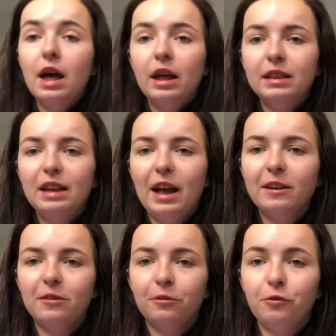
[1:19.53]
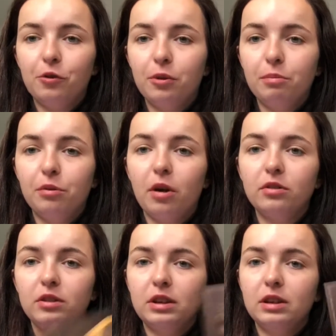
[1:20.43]
Then for
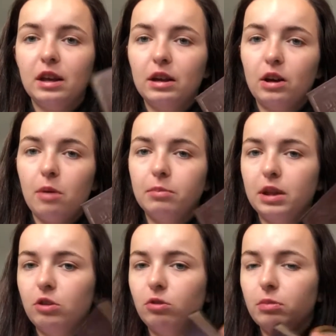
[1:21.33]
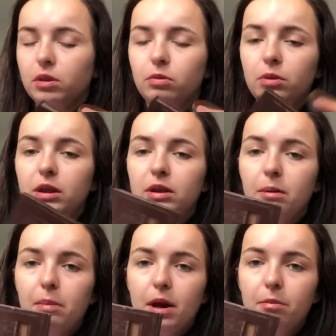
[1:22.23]
bronzing, a combination between
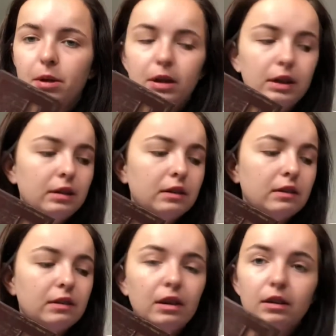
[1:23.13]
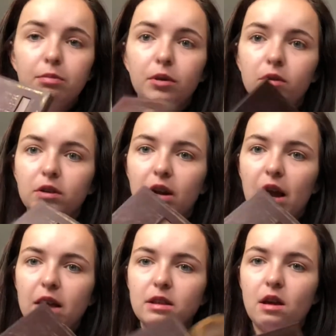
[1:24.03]
Maybelline City Bronzer
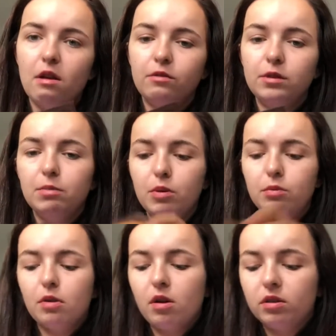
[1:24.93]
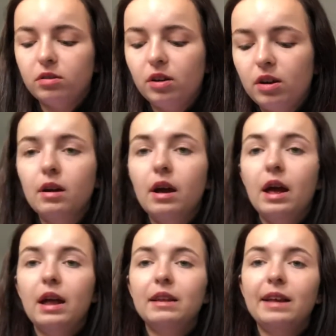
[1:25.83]
and Vivo Bronzer.
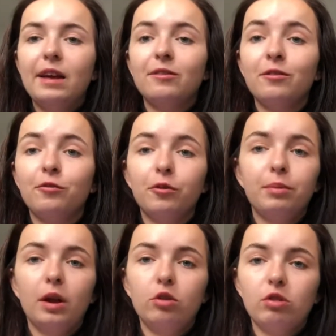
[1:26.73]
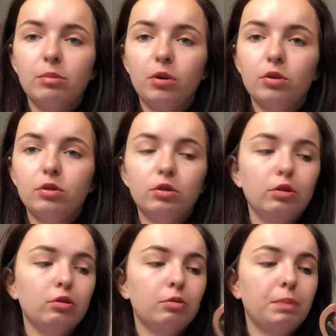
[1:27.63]
Then for blush, I'm going to
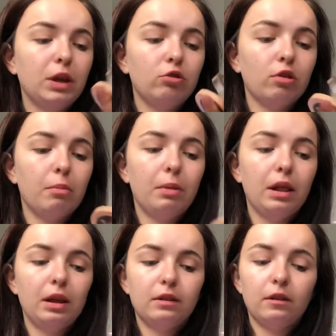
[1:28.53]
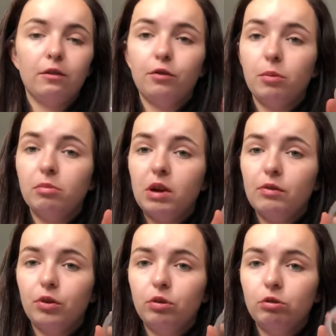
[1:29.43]
use Peach Bliss from
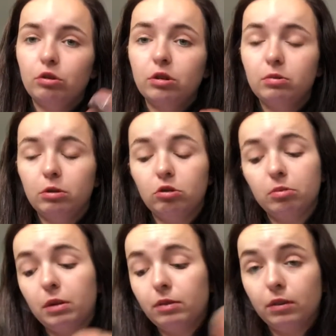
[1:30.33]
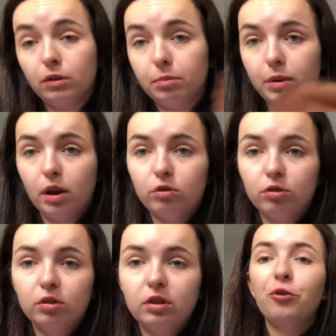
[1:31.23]
Revolution, which is my favorite blush.
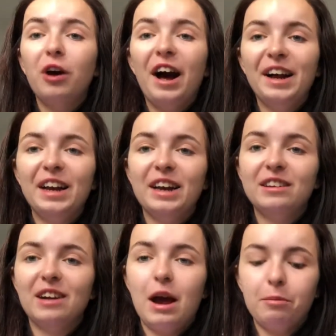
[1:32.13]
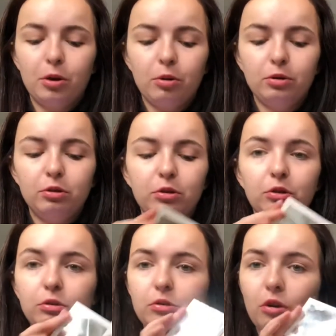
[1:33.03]
For highlighter, I'm going to
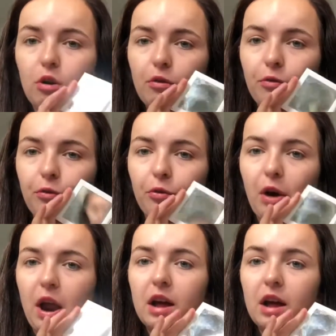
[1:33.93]
use Ofra